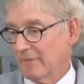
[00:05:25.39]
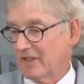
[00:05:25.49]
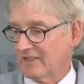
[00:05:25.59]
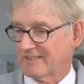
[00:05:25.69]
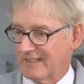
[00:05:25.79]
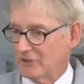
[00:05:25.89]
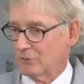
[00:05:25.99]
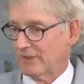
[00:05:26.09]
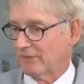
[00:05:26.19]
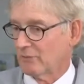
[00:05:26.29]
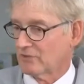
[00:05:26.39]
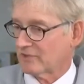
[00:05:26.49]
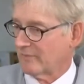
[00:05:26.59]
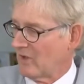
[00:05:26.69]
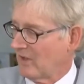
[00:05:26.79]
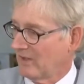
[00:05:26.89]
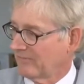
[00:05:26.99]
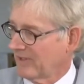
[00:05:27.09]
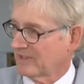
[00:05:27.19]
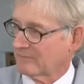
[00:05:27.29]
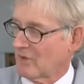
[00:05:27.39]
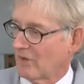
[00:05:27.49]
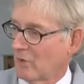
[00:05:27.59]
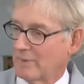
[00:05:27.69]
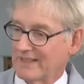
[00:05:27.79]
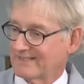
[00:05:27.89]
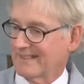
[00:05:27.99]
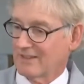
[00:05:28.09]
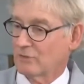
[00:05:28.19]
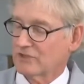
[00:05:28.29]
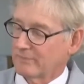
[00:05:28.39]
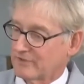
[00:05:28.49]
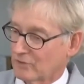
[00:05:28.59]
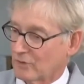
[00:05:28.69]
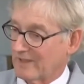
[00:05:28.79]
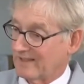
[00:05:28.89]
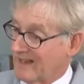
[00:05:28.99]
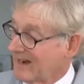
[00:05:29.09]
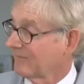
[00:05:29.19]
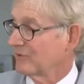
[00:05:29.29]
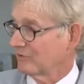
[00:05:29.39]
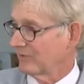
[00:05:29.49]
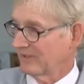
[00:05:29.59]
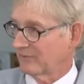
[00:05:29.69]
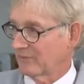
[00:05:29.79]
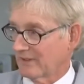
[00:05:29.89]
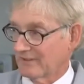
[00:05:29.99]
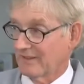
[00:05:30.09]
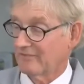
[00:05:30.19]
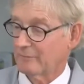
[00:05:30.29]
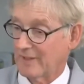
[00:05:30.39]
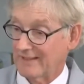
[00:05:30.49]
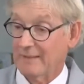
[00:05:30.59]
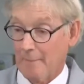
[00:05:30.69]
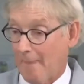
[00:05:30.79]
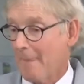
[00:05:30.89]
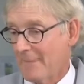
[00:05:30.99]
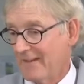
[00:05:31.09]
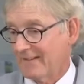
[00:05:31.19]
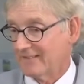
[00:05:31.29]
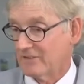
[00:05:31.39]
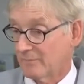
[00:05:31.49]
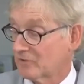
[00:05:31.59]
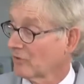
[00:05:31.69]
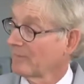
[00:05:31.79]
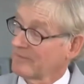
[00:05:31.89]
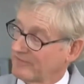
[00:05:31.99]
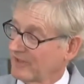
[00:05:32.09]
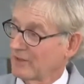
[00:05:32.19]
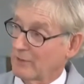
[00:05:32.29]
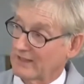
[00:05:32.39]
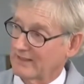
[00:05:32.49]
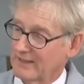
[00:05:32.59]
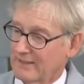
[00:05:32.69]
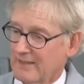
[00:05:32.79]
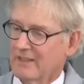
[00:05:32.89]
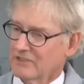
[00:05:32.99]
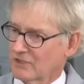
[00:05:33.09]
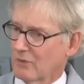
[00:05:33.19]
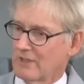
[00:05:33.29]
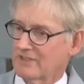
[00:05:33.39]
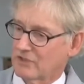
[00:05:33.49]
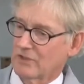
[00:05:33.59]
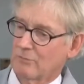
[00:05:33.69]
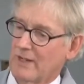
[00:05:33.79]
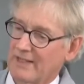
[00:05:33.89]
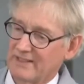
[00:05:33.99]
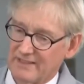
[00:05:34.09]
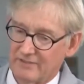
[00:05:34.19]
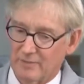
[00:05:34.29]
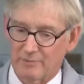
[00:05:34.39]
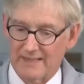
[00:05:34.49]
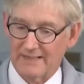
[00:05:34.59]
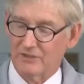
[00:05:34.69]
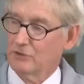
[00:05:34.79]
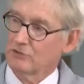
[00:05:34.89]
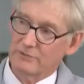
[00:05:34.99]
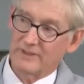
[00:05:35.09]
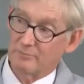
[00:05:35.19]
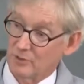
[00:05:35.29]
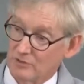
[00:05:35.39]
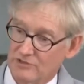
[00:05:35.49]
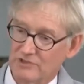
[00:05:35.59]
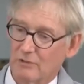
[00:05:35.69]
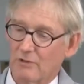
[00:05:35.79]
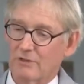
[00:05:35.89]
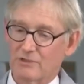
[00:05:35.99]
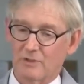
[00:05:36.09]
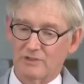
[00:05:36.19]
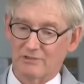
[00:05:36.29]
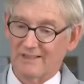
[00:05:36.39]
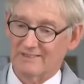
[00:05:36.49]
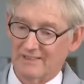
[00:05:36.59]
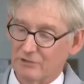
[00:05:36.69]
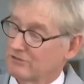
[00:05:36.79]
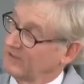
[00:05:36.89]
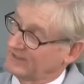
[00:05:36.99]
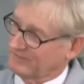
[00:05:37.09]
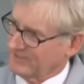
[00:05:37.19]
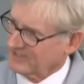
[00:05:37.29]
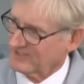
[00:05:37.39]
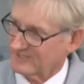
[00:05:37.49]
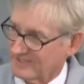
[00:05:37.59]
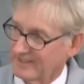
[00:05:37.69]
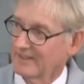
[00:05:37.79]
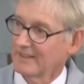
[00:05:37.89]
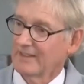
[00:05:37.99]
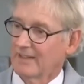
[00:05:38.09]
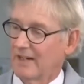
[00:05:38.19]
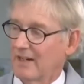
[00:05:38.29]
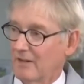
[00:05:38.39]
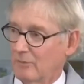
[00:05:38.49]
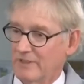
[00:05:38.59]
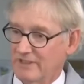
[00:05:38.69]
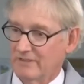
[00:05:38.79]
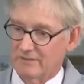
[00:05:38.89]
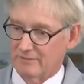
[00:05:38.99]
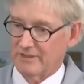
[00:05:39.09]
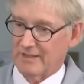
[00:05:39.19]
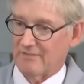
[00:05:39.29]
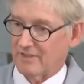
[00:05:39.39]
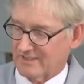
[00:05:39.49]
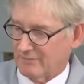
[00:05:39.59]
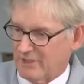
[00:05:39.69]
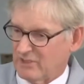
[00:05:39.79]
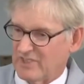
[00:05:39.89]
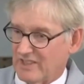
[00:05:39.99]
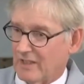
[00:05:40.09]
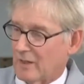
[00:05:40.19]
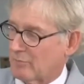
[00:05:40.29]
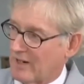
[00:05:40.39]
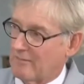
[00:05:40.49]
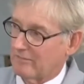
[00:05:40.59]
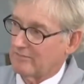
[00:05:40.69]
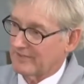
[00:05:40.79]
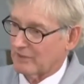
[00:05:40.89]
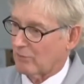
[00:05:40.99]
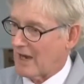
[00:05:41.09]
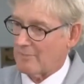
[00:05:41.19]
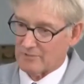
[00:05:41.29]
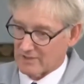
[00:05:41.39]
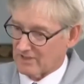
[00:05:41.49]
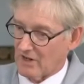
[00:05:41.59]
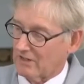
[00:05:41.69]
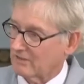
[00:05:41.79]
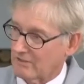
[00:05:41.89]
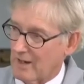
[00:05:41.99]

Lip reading: Because they do it through very small openings, they don't absorb a lot of nutrients through their leaves, but they can absorb them very quickly. So it's a good way to give a plant a nutrient boost or to address a nutrient deficiency when you see a problem with a crop or a garden